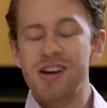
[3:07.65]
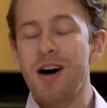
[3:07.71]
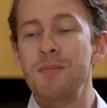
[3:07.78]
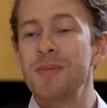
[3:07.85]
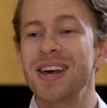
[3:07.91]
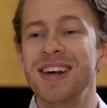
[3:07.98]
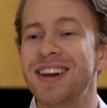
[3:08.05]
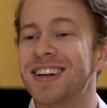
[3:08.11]

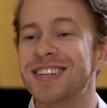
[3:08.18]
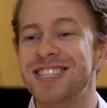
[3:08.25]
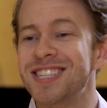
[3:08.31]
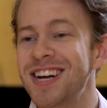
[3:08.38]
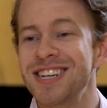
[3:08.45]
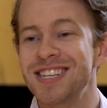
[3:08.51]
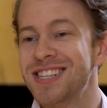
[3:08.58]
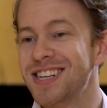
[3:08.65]
Come in and
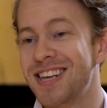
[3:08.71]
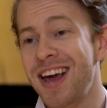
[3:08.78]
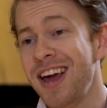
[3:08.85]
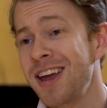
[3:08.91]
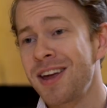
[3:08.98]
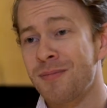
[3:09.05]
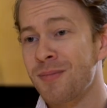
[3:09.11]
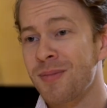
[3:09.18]
change the
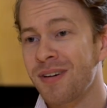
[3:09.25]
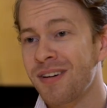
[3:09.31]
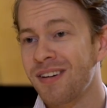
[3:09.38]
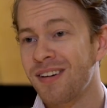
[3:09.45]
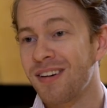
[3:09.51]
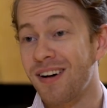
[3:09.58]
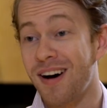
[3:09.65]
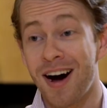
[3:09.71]
game.
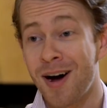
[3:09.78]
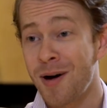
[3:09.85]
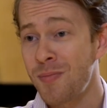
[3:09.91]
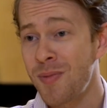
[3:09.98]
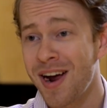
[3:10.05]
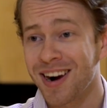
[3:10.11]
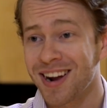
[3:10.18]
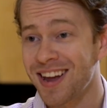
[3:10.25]
I'm
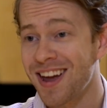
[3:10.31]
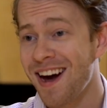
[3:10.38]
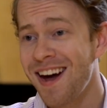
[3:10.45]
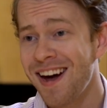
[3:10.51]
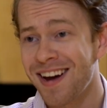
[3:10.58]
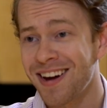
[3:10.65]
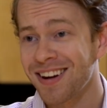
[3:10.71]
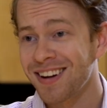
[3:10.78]
that
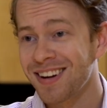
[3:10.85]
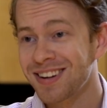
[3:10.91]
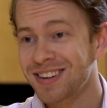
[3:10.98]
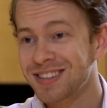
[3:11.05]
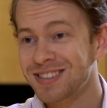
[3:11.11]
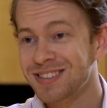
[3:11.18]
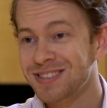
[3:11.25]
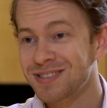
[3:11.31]
guy.
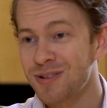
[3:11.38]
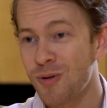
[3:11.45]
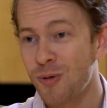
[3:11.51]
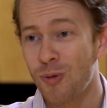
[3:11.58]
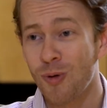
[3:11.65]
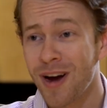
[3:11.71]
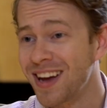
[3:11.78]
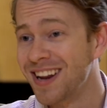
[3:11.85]

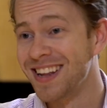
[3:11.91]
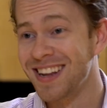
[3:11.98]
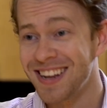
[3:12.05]
Right